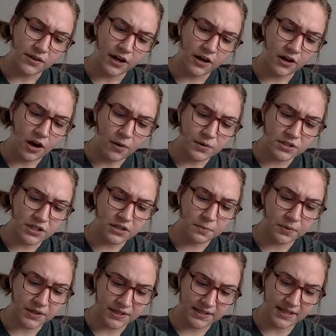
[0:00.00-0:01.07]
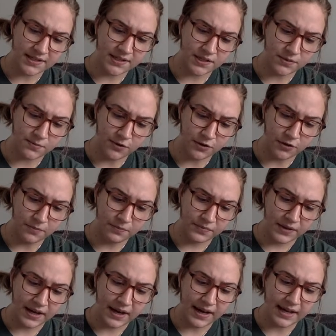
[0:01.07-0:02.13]
they go into the princess's room
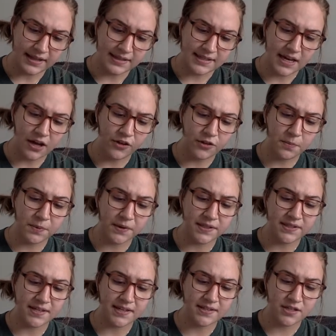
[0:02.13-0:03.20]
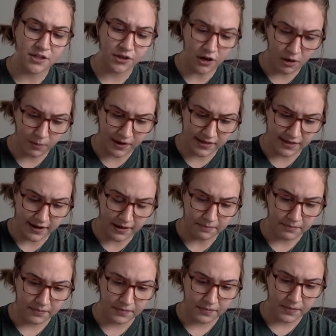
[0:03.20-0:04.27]
and tell the princess to go with them,
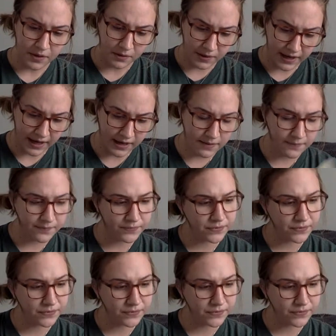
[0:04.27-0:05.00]
okay?